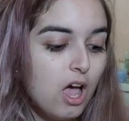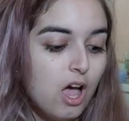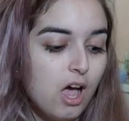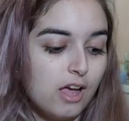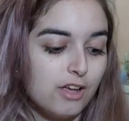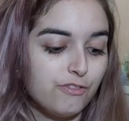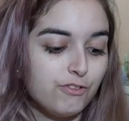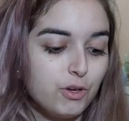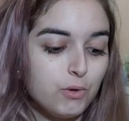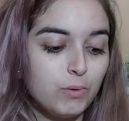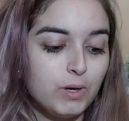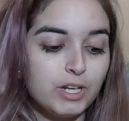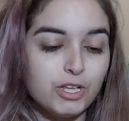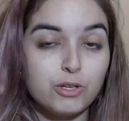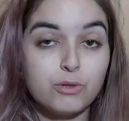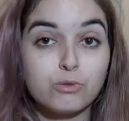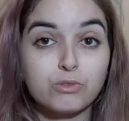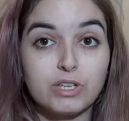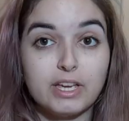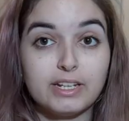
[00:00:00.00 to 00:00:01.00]
If you want to
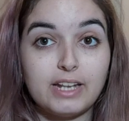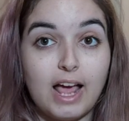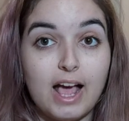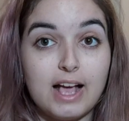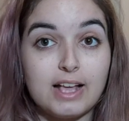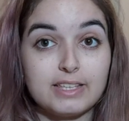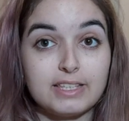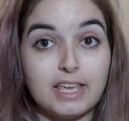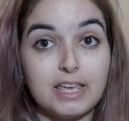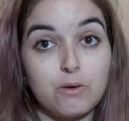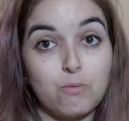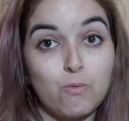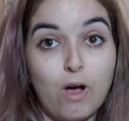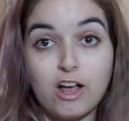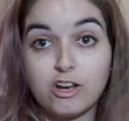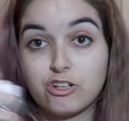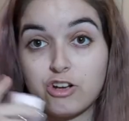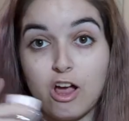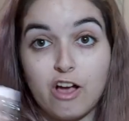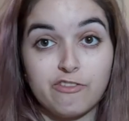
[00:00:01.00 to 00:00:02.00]
use it as a
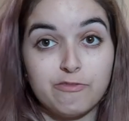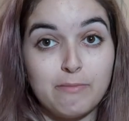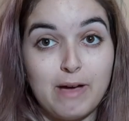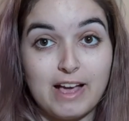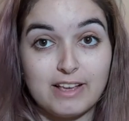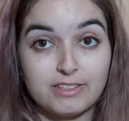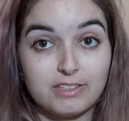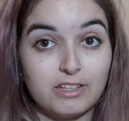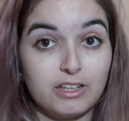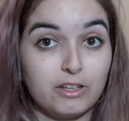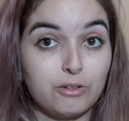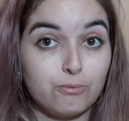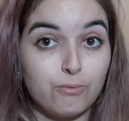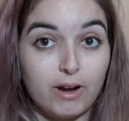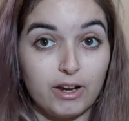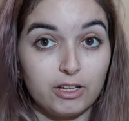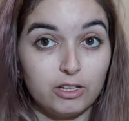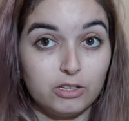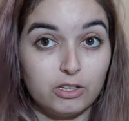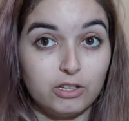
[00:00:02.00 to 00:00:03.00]
wash off mask like
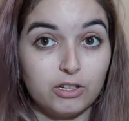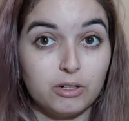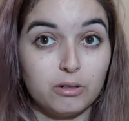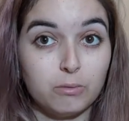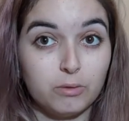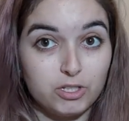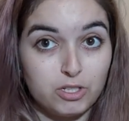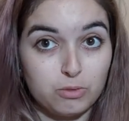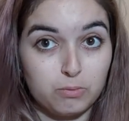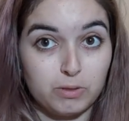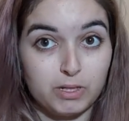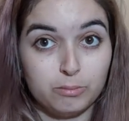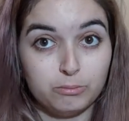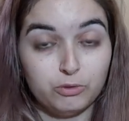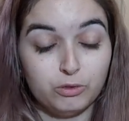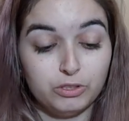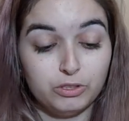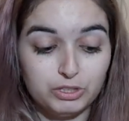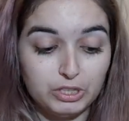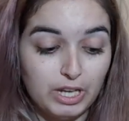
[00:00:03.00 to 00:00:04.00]
regular, which is what I'm
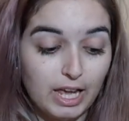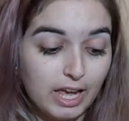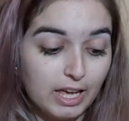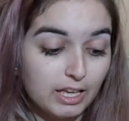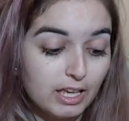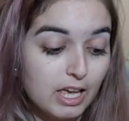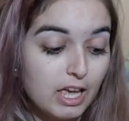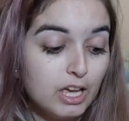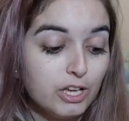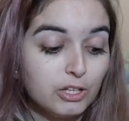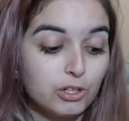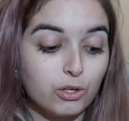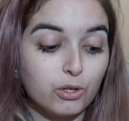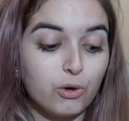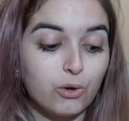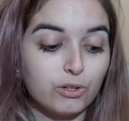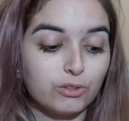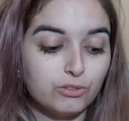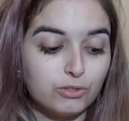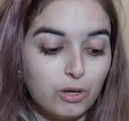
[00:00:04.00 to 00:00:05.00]
doing today, you're
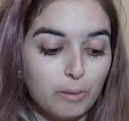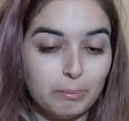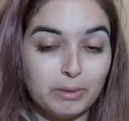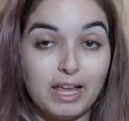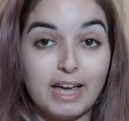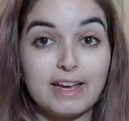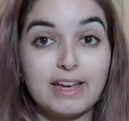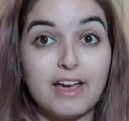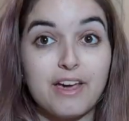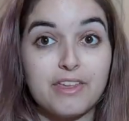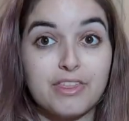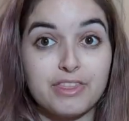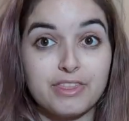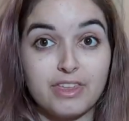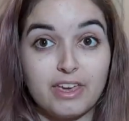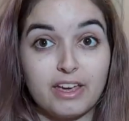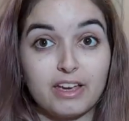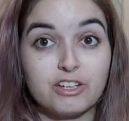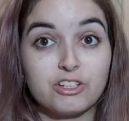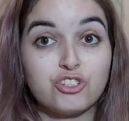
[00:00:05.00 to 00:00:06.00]
going to apply a
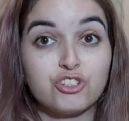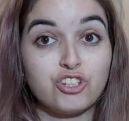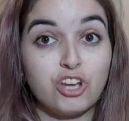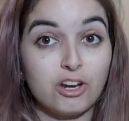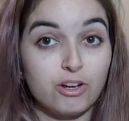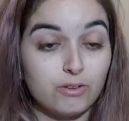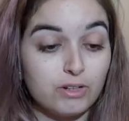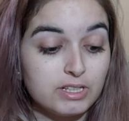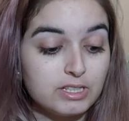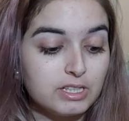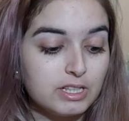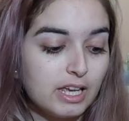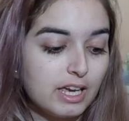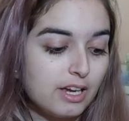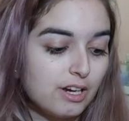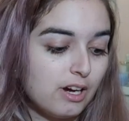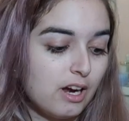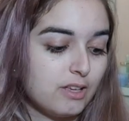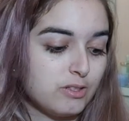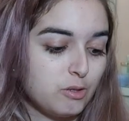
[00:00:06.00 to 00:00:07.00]
thick, generous
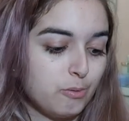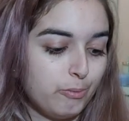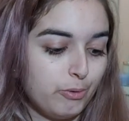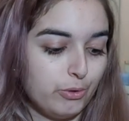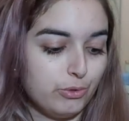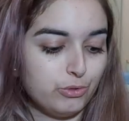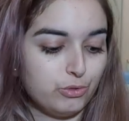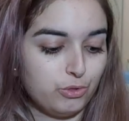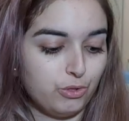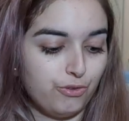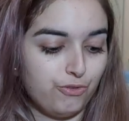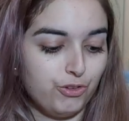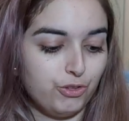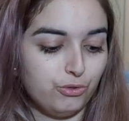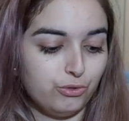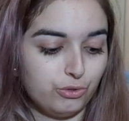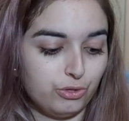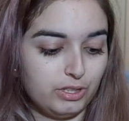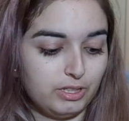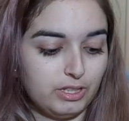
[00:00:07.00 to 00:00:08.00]
layer, as opposed to if you
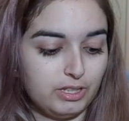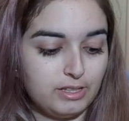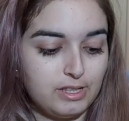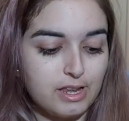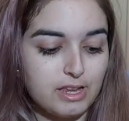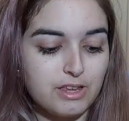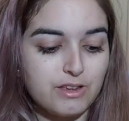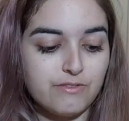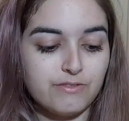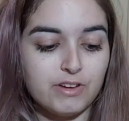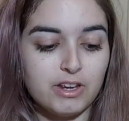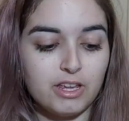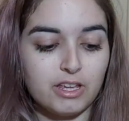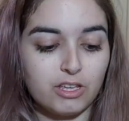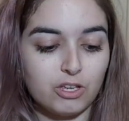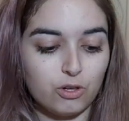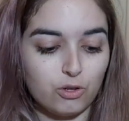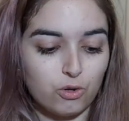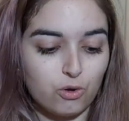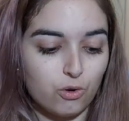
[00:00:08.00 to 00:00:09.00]
do it in the
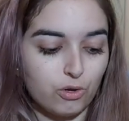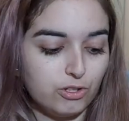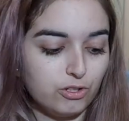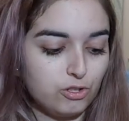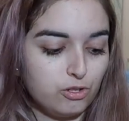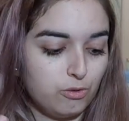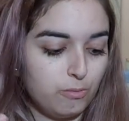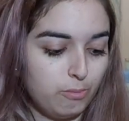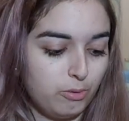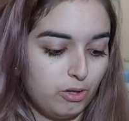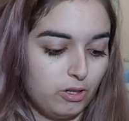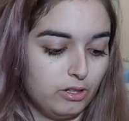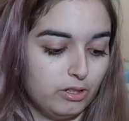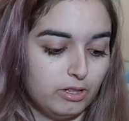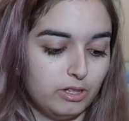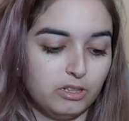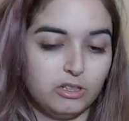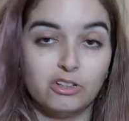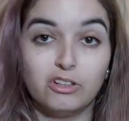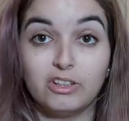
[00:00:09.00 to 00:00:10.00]
evening, you're going to put
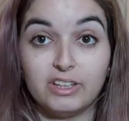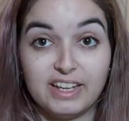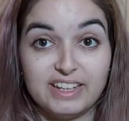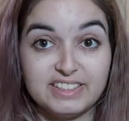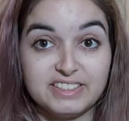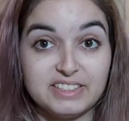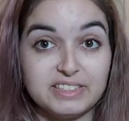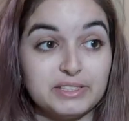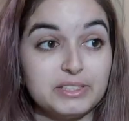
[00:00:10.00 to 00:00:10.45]
a little less.